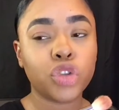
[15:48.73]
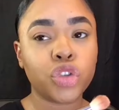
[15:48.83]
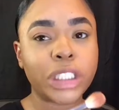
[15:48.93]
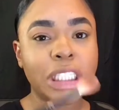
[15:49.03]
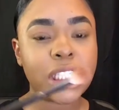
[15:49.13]

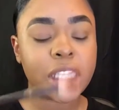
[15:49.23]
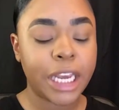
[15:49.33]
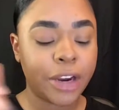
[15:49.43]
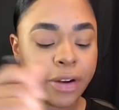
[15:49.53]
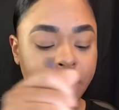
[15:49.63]
crease
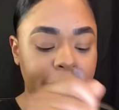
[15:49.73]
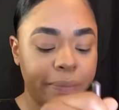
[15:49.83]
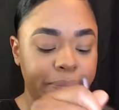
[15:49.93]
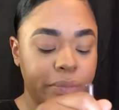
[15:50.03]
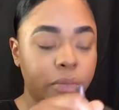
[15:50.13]
area,
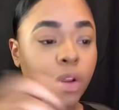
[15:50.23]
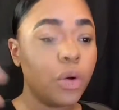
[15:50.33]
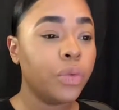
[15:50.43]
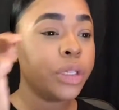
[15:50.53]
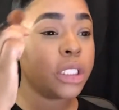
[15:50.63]

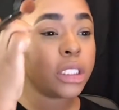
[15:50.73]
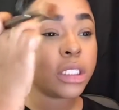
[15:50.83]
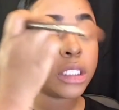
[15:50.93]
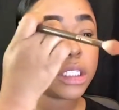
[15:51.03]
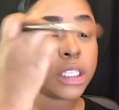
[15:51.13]
which
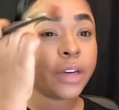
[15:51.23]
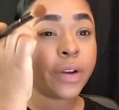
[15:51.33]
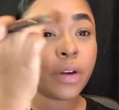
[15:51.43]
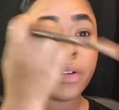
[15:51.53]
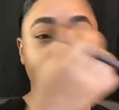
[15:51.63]
is this
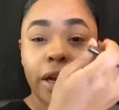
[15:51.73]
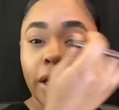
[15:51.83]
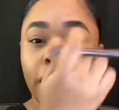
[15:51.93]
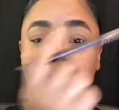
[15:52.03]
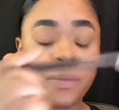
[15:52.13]
area right
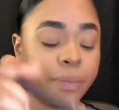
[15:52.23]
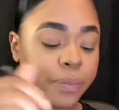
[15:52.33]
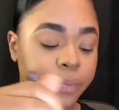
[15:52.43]
here.